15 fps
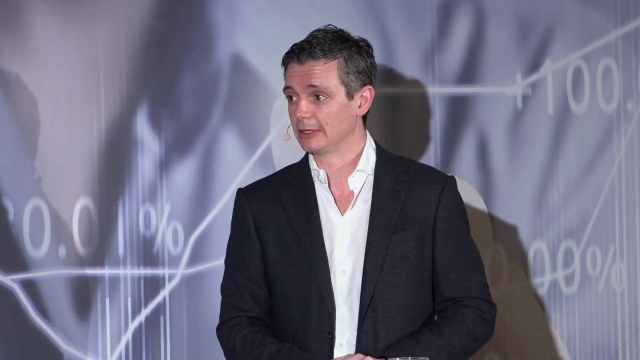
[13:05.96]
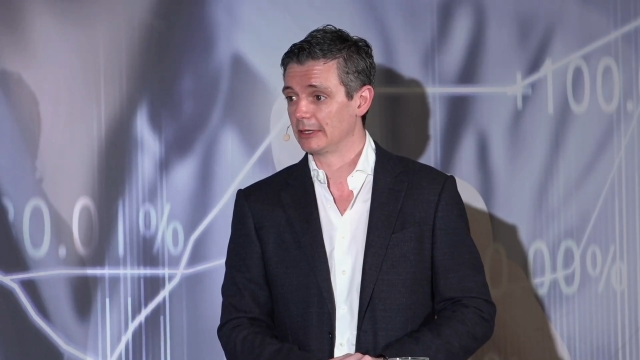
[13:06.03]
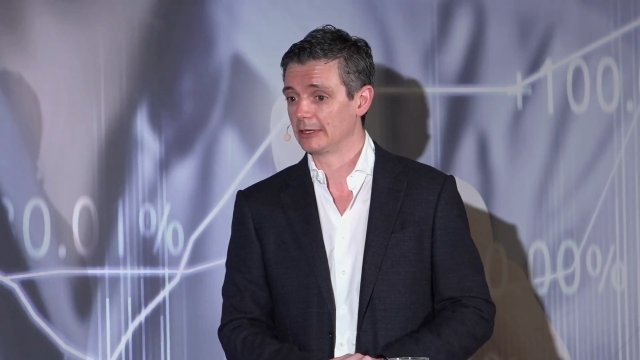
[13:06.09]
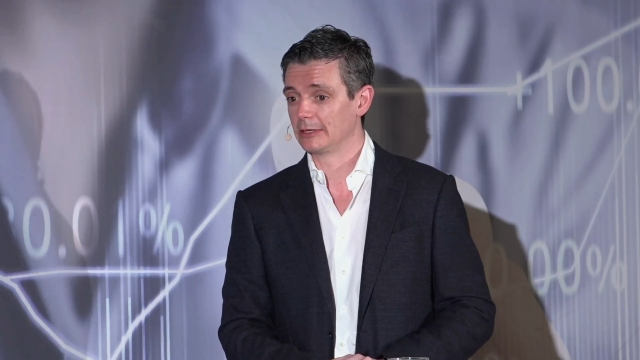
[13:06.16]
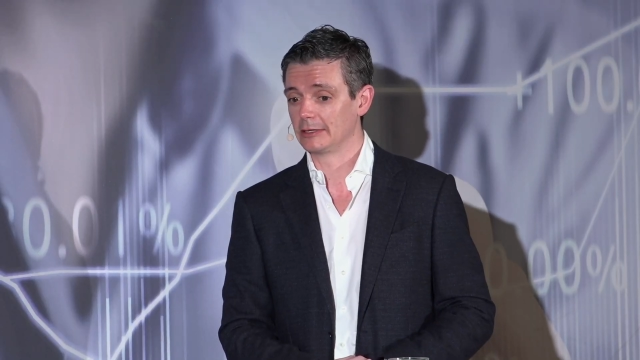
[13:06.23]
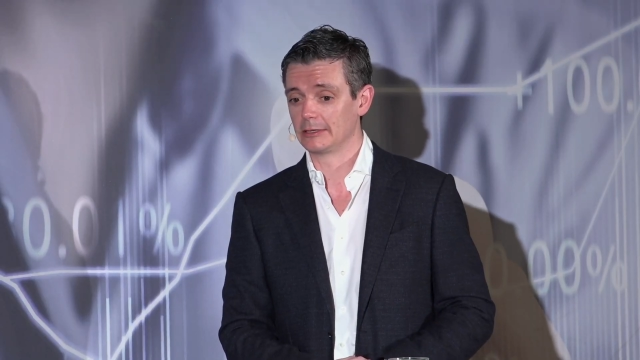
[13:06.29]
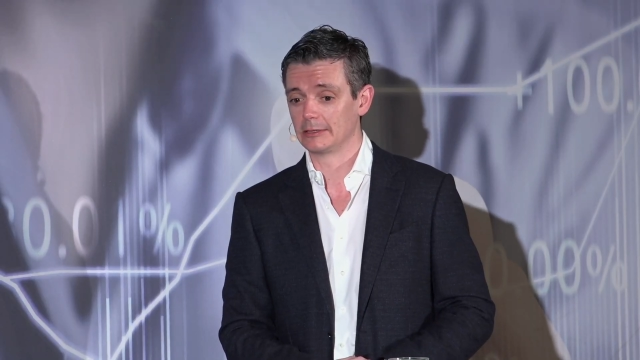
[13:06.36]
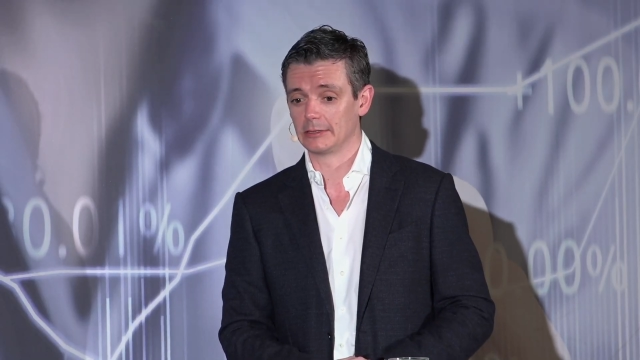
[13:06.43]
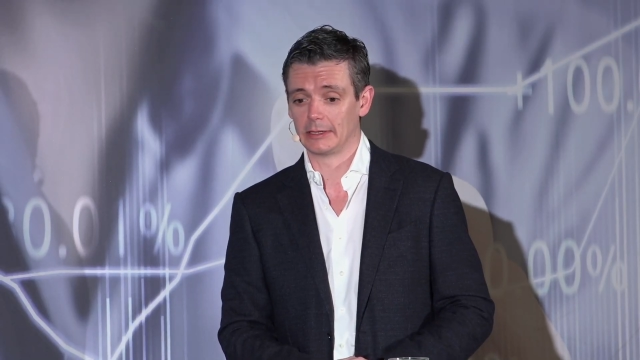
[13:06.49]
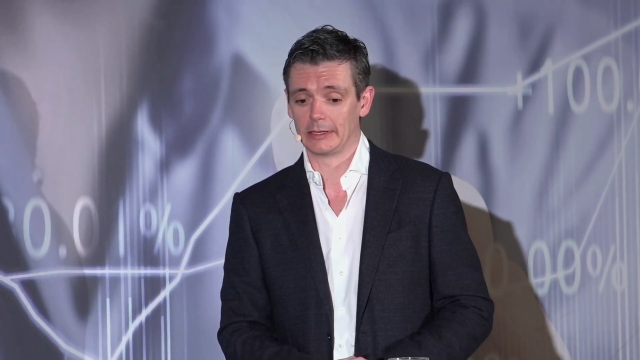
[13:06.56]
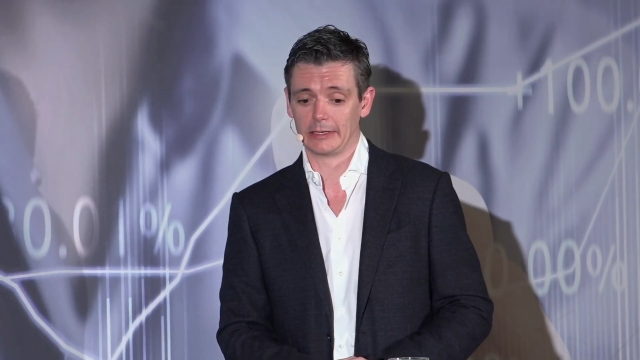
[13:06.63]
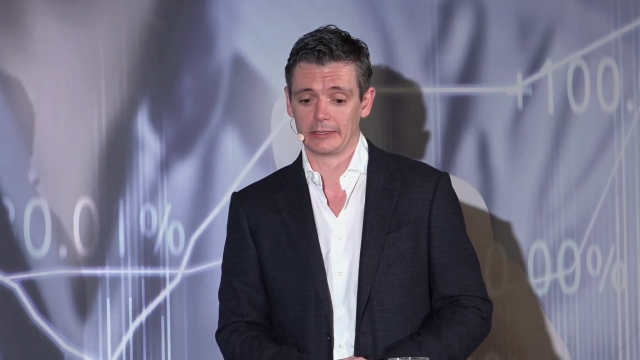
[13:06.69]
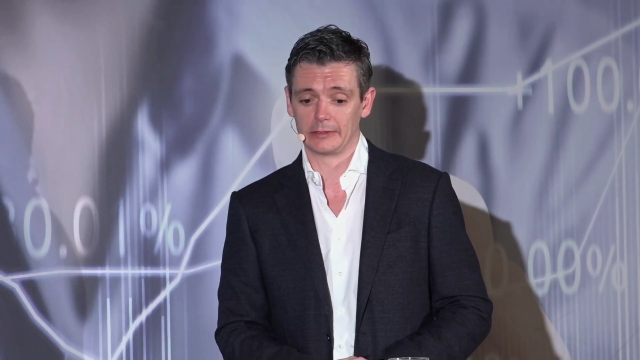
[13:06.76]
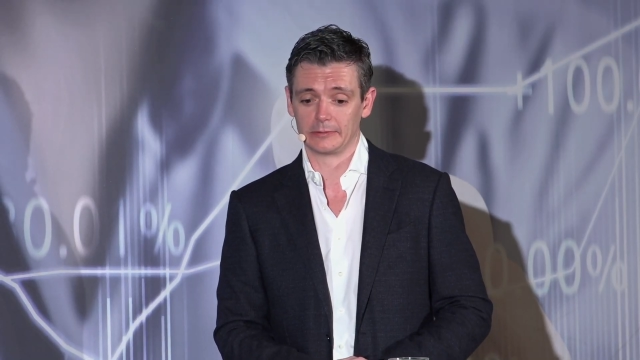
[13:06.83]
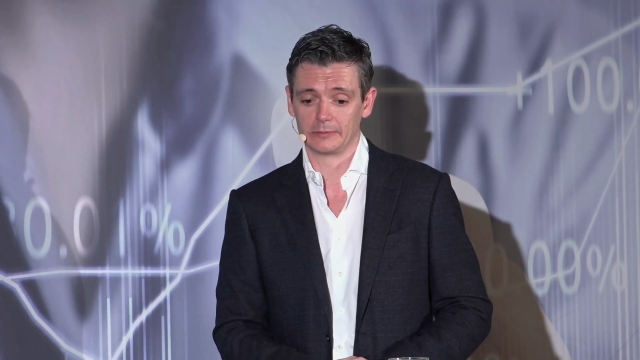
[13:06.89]

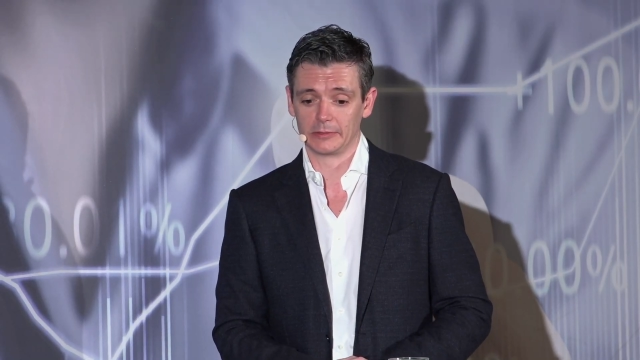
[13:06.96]
And